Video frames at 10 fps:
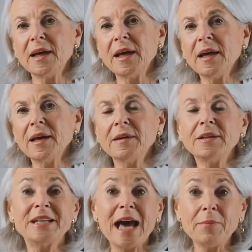
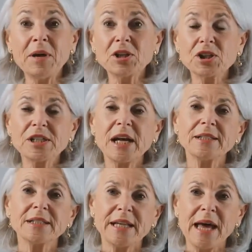damaged
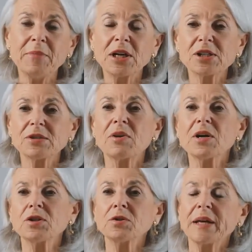cells, damaged
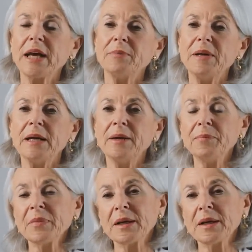structures can be